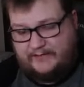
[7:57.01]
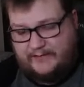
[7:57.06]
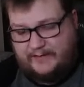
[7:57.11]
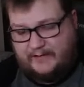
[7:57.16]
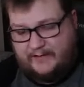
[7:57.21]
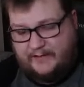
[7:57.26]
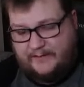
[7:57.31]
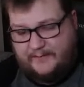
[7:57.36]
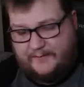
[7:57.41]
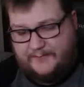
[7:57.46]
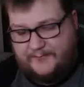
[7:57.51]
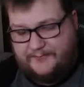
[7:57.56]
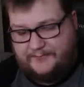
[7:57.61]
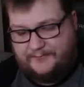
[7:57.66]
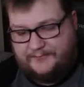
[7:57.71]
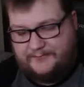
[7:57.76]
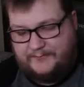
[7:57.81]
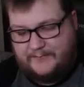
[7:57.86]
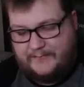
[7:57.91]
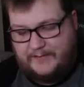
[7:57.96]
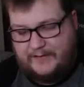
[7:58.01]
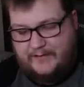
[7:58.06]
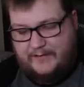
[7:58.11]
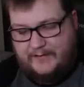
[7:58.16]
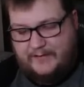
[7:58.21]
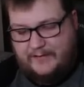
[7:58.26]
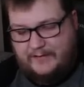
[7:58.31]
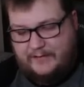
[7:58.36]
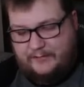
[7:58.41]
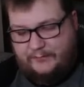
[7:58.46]
um,
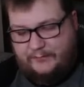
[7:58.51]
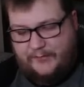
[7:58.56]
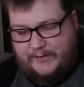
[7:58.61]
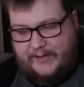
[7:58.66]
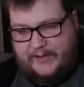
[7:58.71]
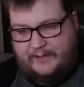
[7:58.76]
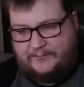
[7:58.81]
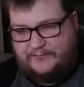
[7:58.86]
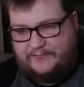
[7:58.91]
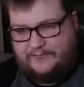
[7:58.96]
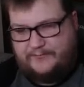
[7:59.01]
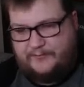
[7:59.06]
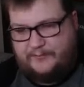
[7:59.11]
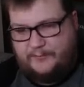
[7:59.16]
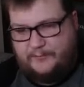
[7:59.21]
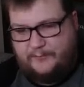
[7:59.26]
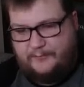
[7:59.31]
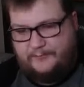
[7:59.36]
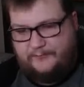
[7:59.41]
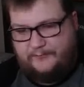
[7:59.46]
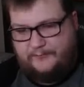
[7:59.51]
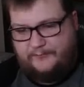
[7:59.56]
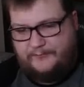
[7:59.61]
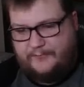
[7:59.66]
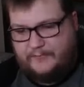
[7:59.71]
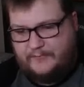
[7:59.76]
we have some